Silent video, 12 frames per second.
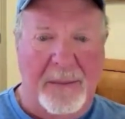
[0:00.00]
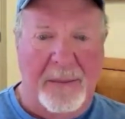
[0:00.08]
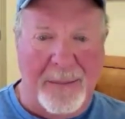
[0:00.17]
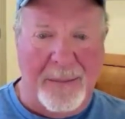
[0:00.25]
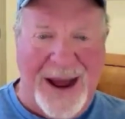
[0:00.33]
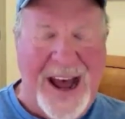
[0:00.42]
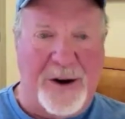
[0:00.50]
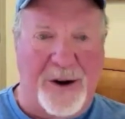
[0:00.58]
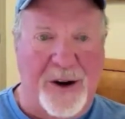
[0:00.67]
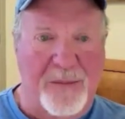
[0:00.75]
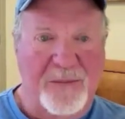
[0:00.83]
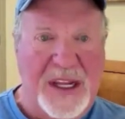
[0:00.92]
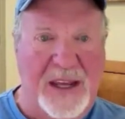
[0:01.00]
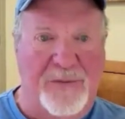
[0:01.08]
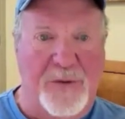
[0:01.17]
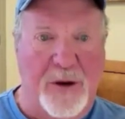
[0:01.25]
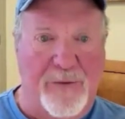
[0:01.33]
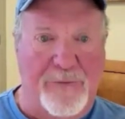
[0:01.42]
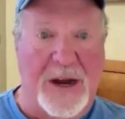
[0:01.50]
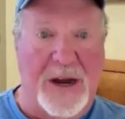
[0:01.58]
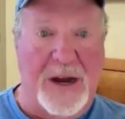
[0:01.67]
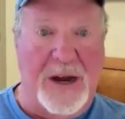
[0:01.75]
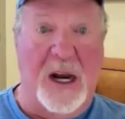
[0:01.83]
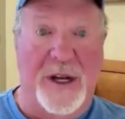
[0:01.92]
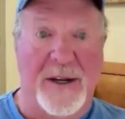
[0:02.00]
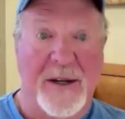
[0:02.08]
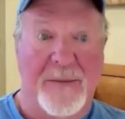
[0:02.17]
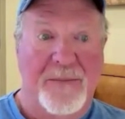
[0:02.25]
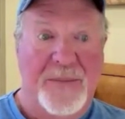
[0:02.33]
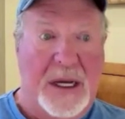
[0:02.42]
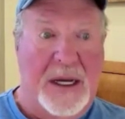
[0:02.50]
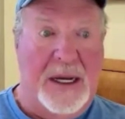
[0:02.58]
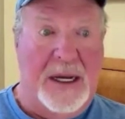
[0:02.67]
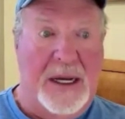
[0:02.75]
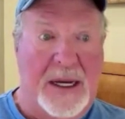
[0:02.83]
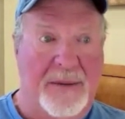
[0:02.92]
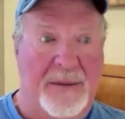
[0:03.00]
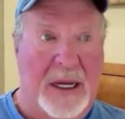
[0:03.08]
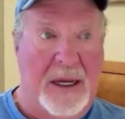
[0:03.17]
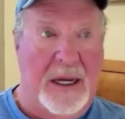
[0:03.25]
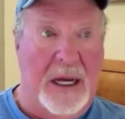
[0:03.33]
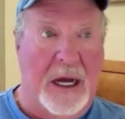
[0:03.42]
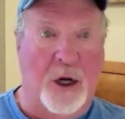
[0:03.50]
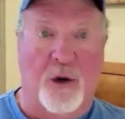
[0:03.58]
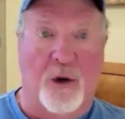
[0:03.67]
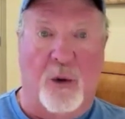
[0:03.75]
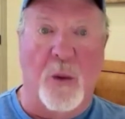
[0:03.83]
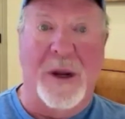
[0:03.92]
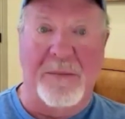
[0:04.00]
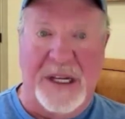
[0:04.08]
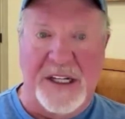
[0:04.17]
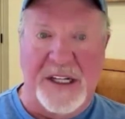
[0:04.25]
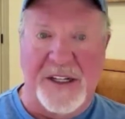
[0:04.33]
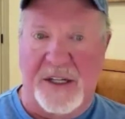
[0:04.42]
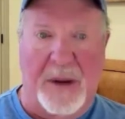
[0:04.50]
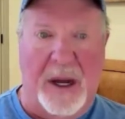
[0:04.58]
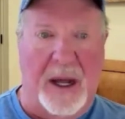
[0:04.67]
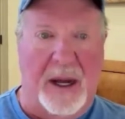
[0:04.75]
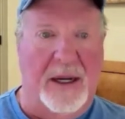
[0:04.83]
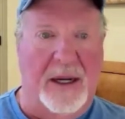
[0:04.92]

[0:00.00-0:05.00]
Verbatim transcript: matter if you're following uh, a growing business model.